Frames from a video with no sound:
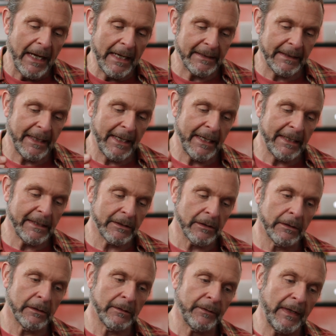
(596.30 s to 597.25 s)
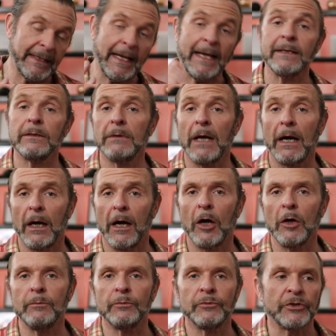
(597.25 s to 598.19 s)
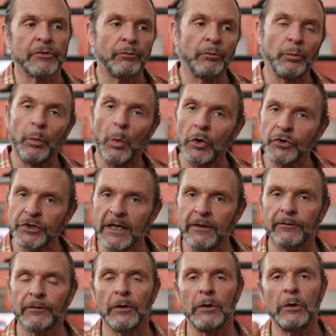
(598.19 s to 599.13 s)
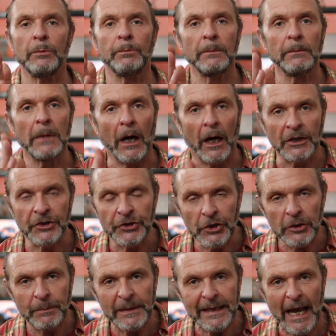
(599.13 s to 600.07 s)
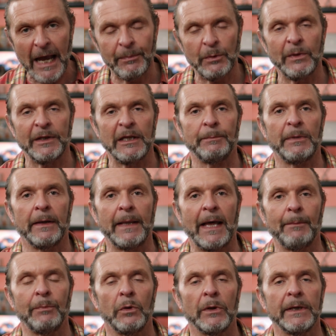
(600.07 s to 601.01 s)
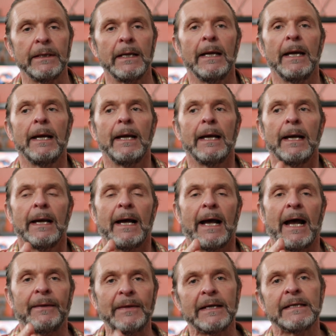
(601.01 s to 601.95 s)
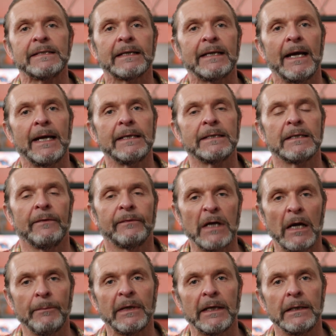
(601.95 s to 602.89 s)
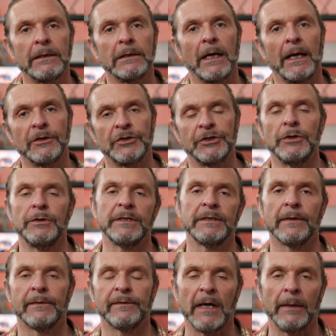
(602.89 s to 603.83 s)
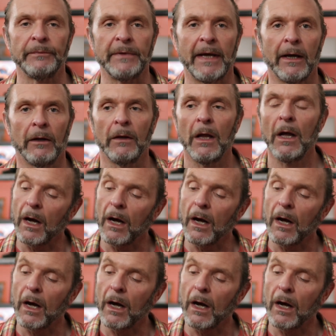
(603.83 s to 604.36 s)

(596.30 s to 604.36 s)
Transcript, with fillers: it's a case of, again, at home, just watching it through. I I should be happy with it by that point. And then it's a case of coming in and shooting a thumbnail.